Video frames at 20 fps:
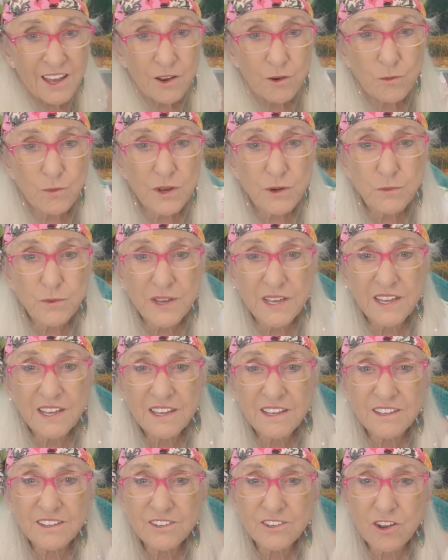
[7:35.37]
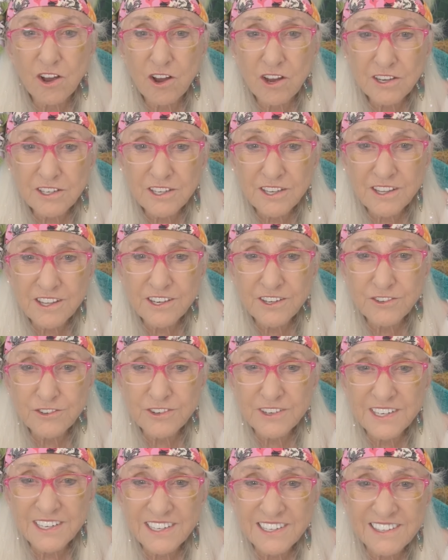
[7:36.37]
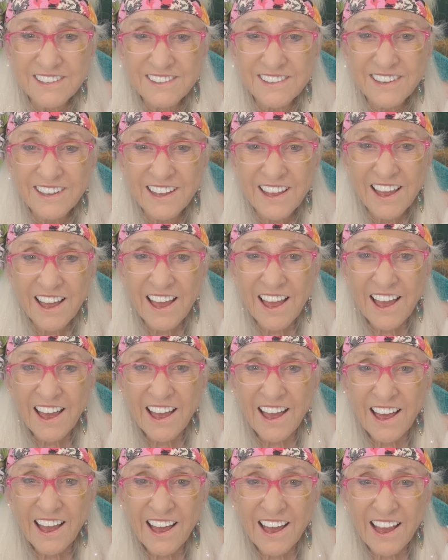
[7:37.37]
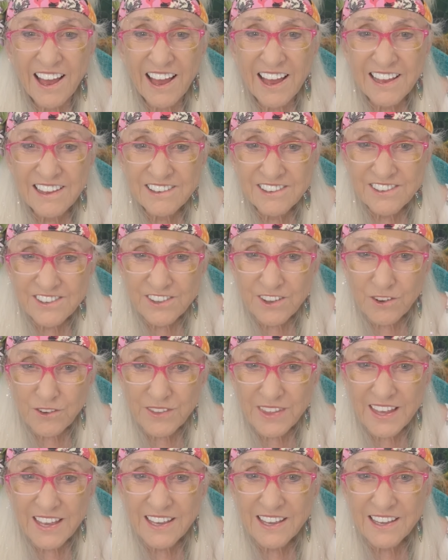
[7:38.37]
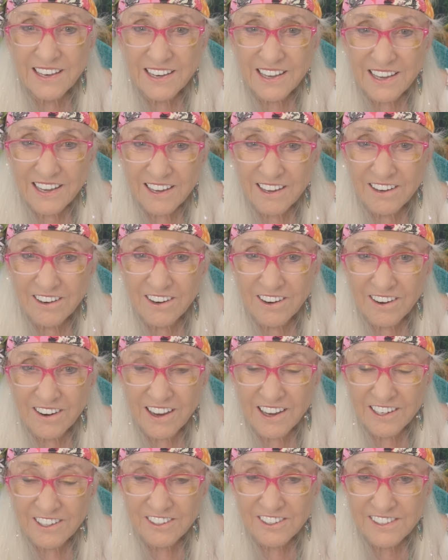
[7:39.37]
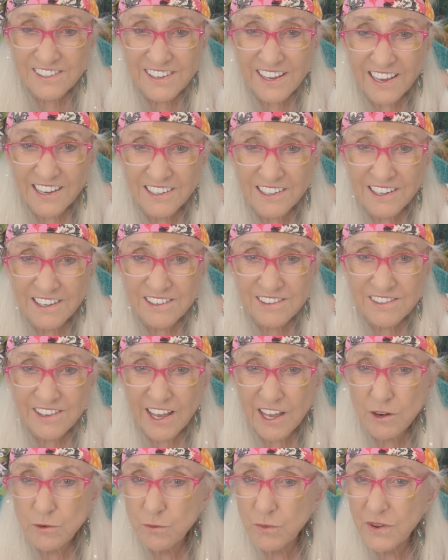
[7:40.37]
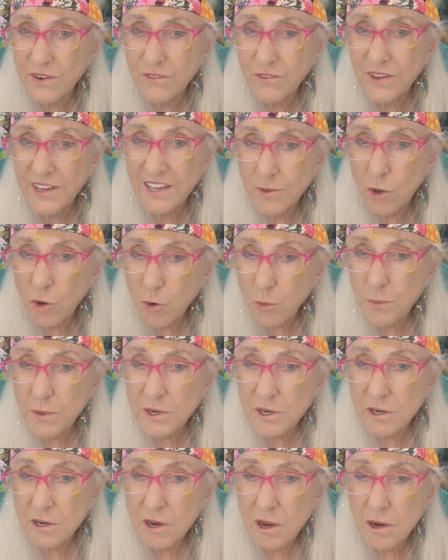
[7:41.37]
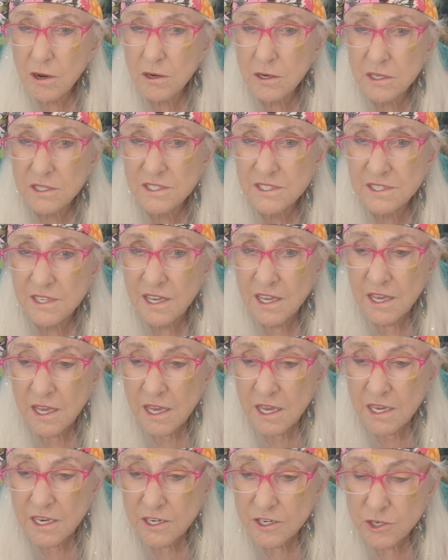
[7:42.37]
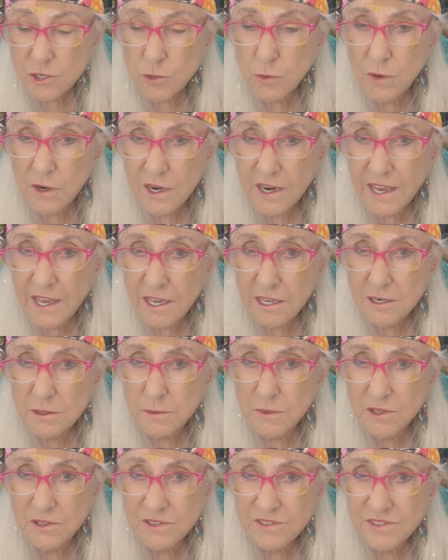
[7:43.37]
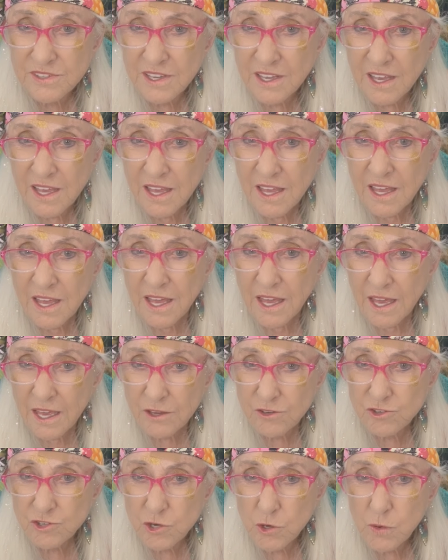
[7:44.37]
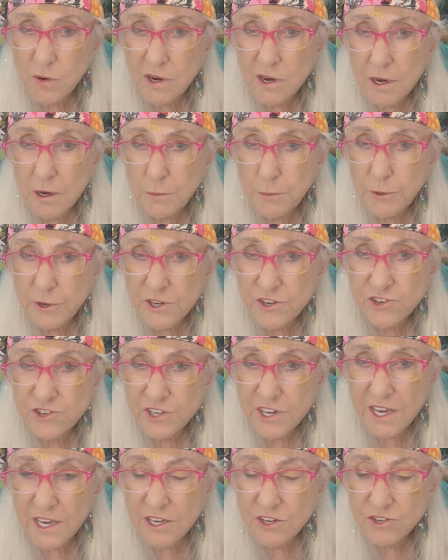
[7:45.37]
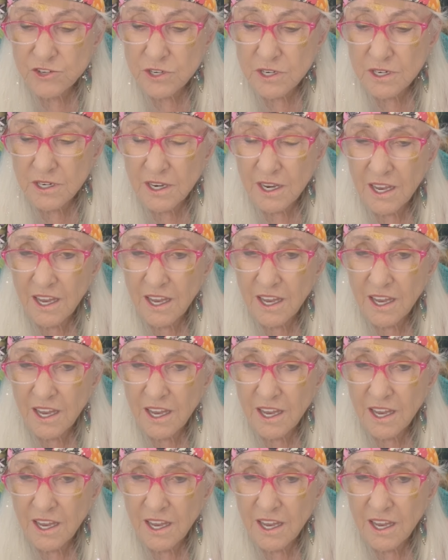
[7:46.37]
When we talk to the trees as though they can hear, understand us, and when we open our hearts to our animals and show our appreciation,